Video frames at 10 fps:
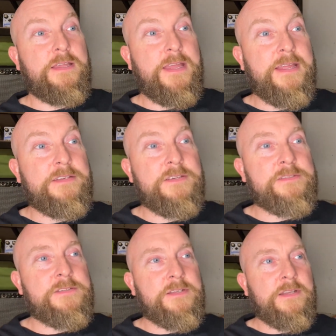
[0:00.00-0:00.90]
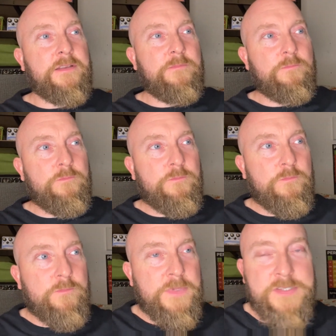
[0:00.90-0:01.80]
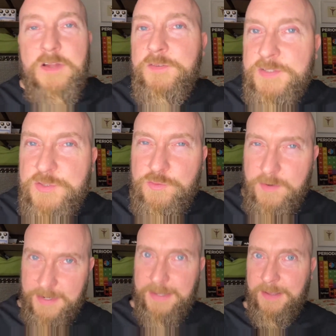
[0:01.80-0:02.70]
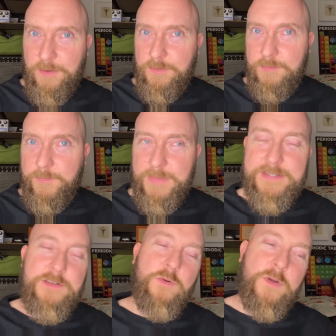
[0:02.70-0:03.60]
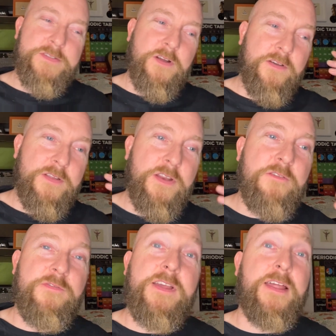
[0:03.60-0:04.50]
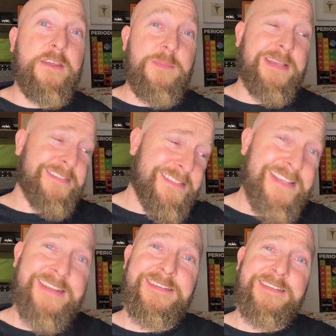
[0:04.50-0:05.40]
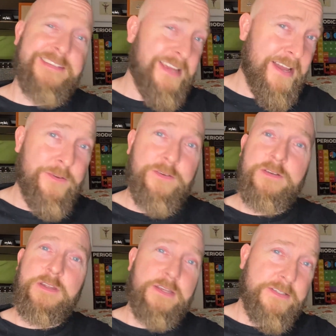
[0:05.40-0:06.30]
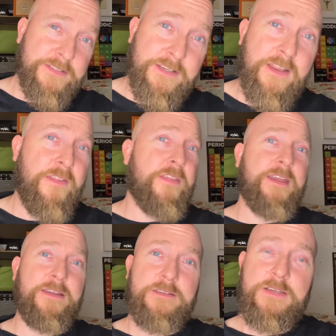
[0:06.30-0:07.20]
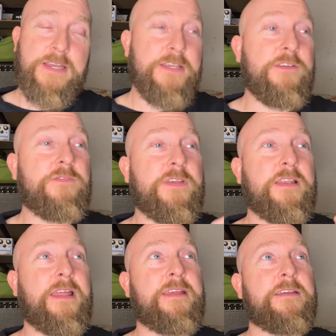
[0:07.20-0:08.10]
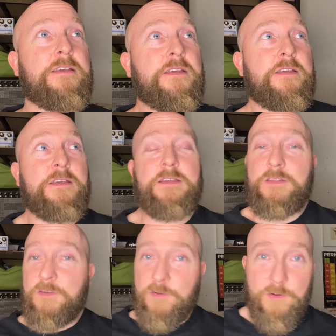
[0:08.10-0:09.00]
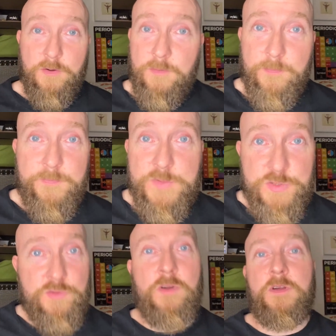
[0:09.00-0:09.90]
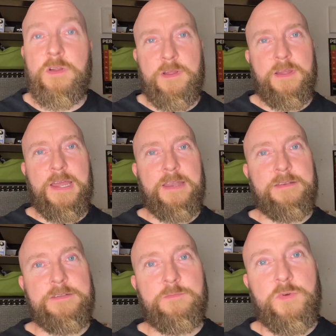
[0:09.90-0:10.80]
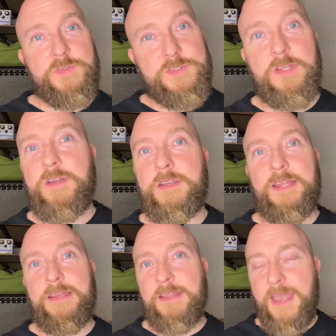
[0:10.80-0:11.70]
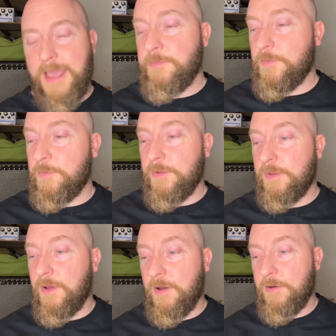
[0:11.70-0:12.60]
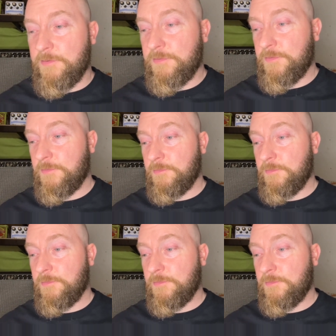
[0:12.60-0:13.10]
It's not destroying you. You don't feel like you're being sanded down to nothing. You feel like you're stronger and more sturdy and capable of